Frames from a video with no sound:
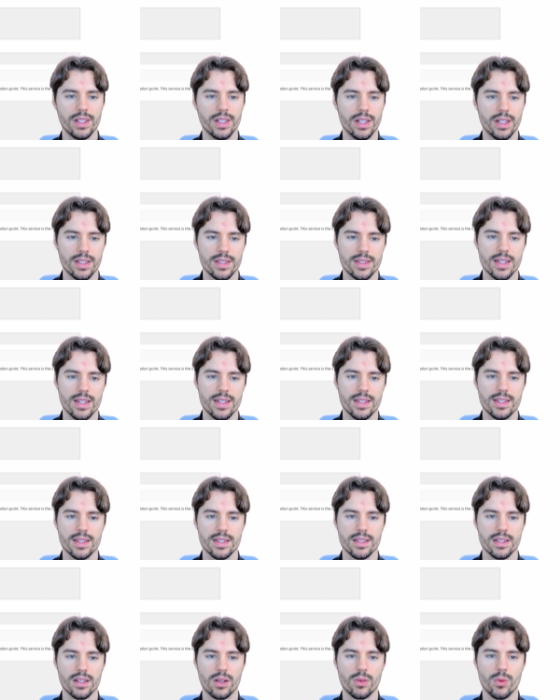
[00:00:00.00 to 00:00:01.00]
Since this
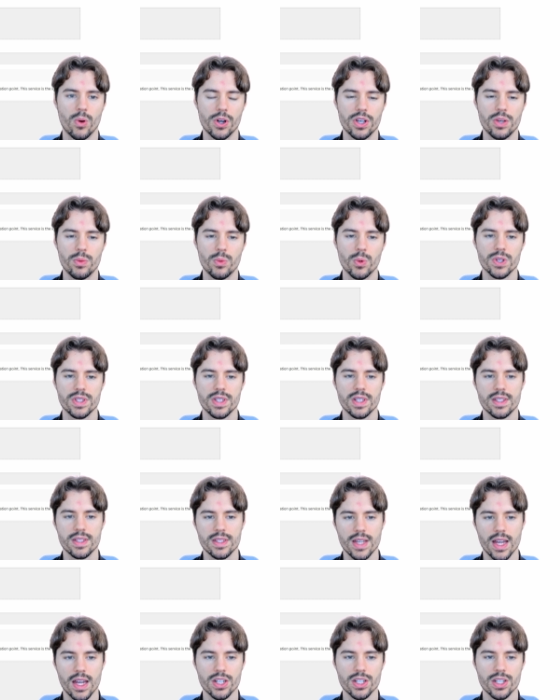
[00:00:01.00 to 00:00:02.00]
is a Quarkiverse
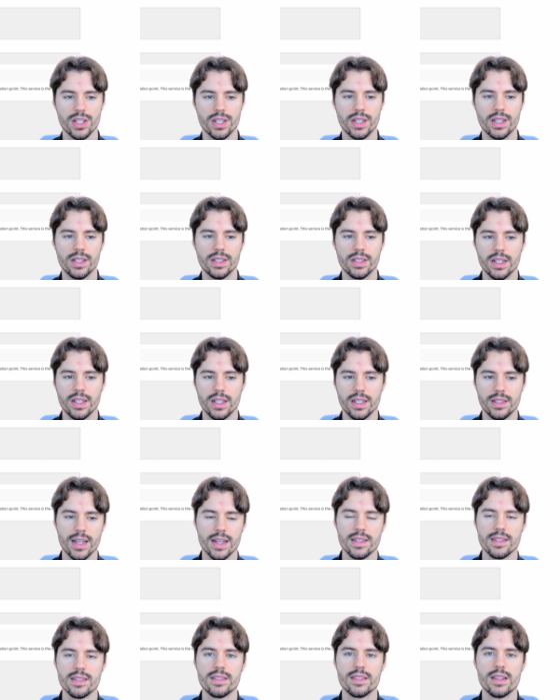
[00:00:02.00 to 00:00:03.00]
extension, it
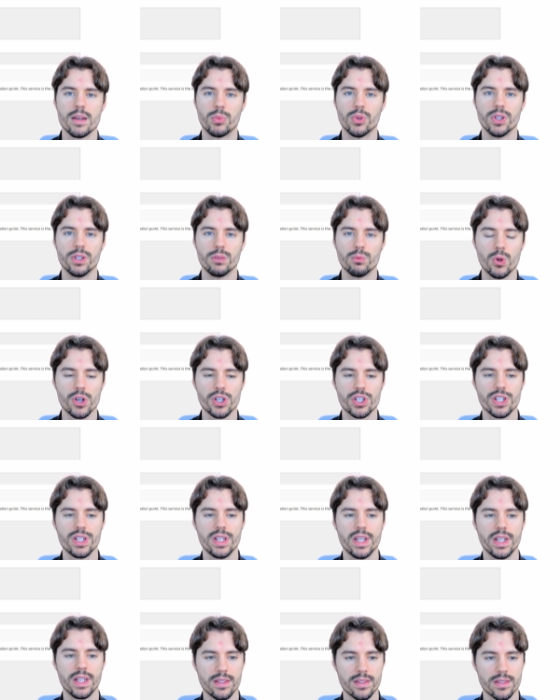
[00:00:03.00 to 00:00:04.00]
has a separate
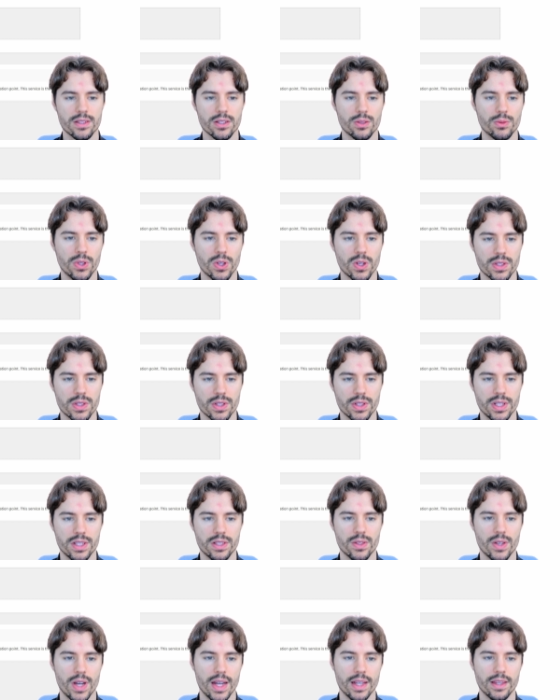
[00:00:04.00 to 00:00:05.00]
versioning, so we also need
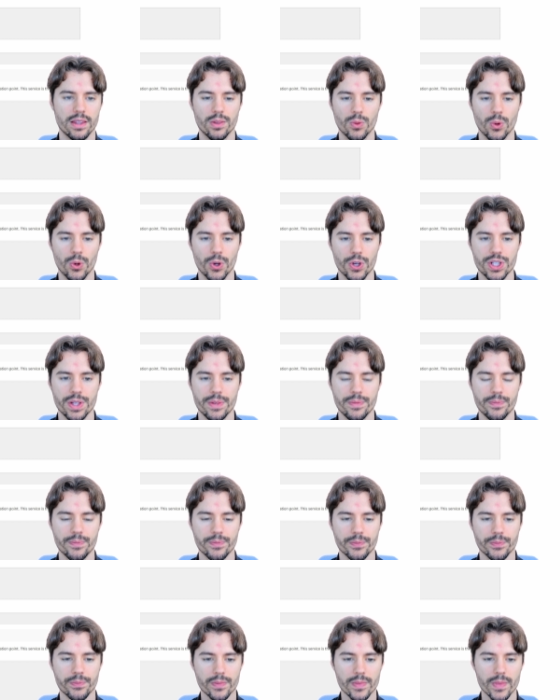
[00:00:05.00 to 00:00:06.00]
to add the version.
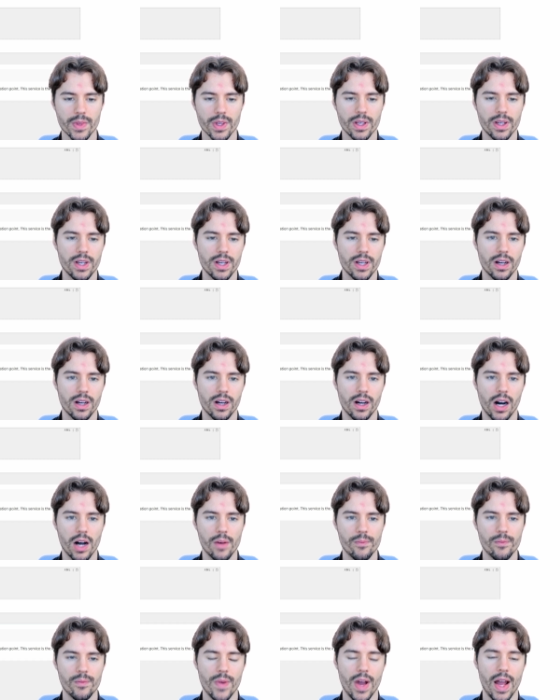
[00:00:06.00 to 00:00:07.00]

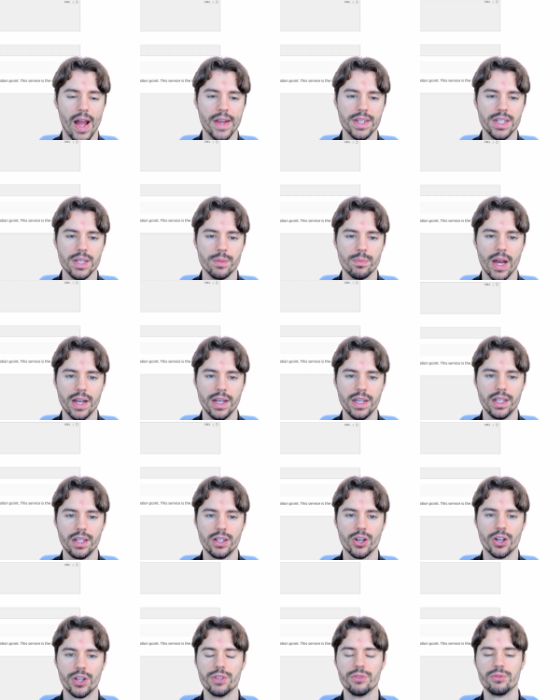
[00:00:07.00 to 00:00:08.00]
Um, and depending
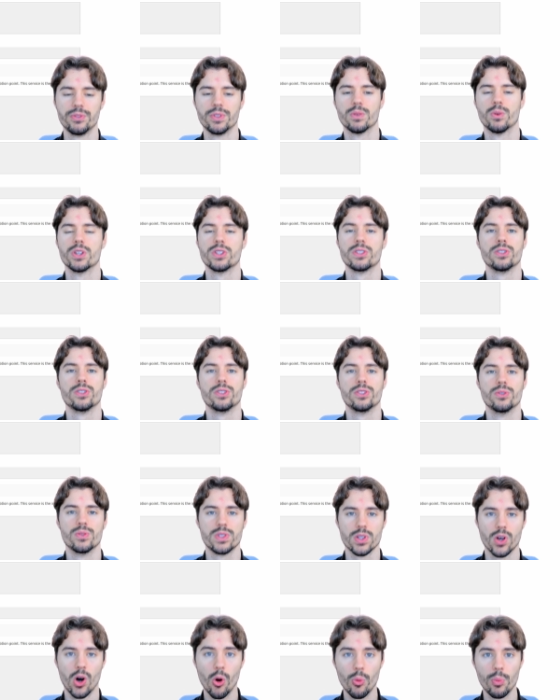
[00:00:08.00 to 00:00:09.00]
on if you want to use
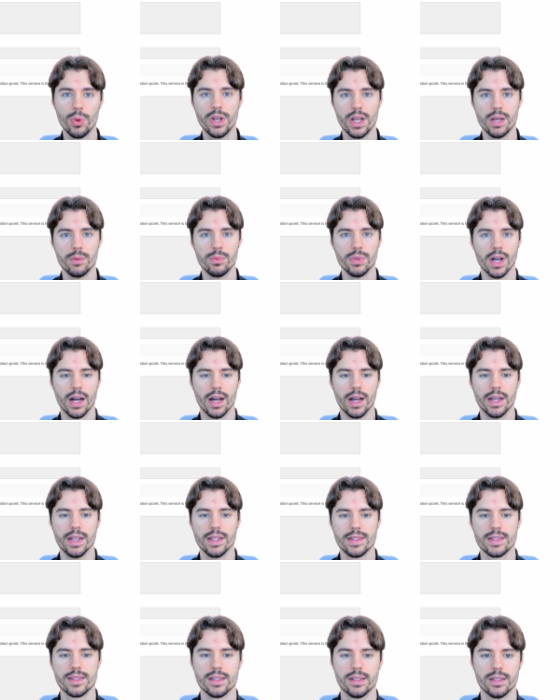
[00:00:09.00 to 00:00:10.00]
open
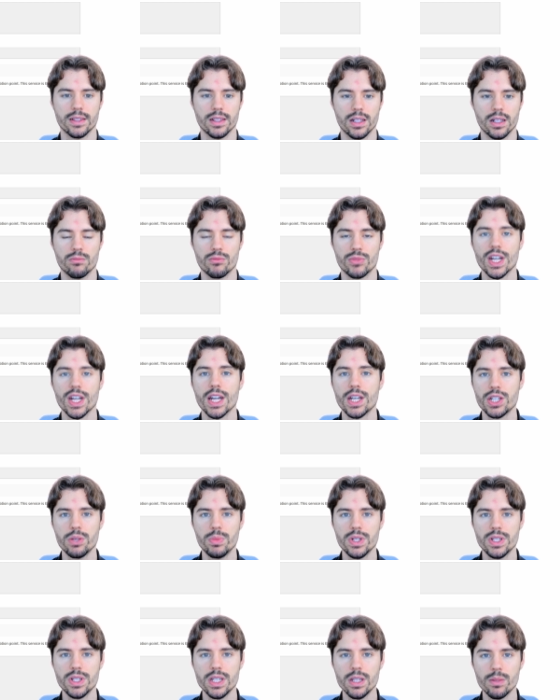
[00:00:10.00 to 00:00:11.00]
APIs, um,
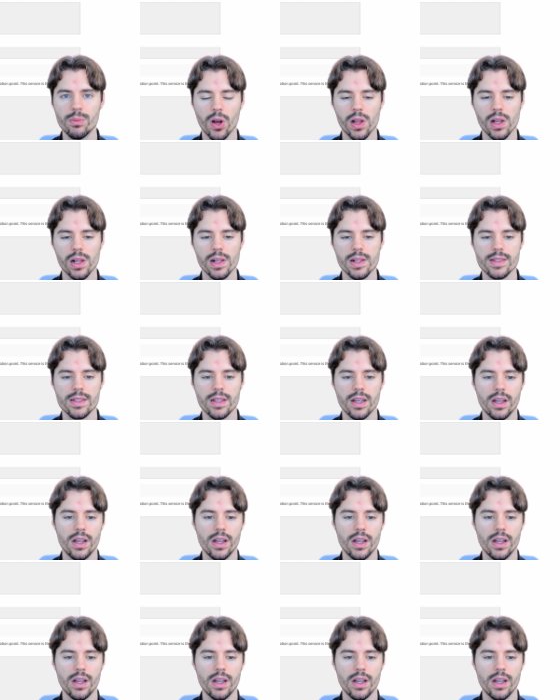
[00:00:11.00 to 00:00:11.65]
ChatGPT models,